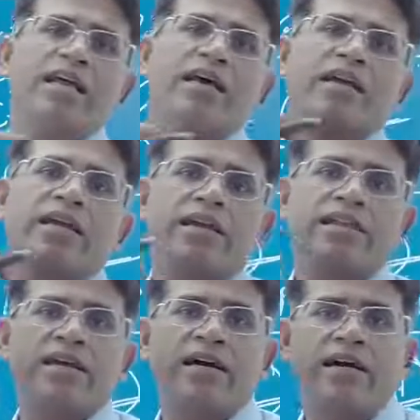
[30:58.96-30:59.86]

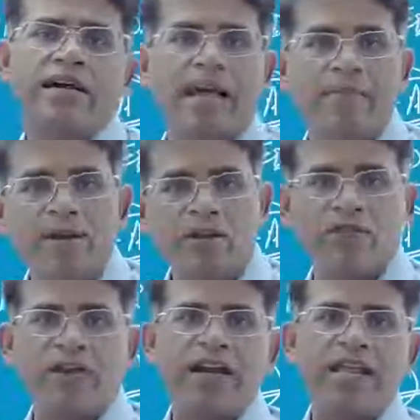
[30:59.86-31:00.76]
the climate of
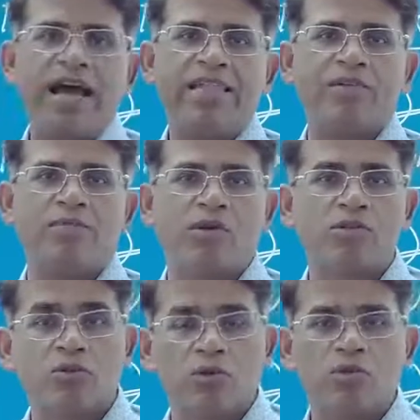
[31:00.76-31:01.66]
India, the
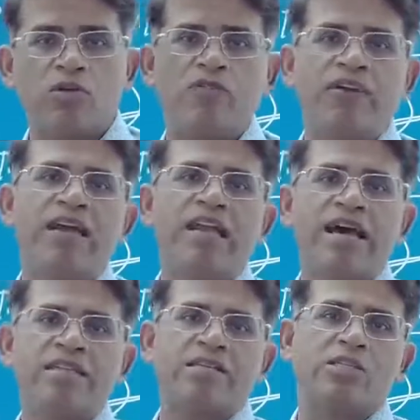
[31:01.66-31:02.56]
monsoons of
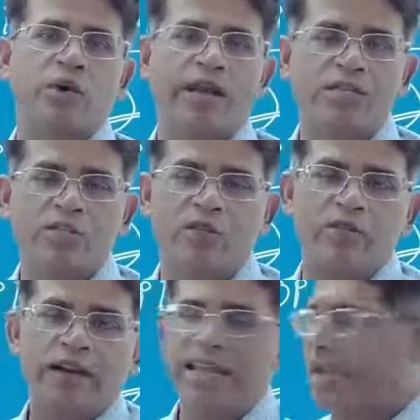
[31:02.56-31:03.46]
India, the soils of
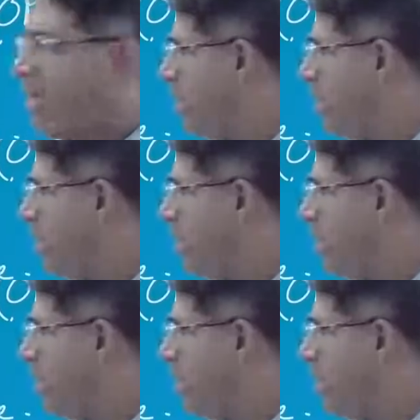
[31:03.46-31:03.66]
India.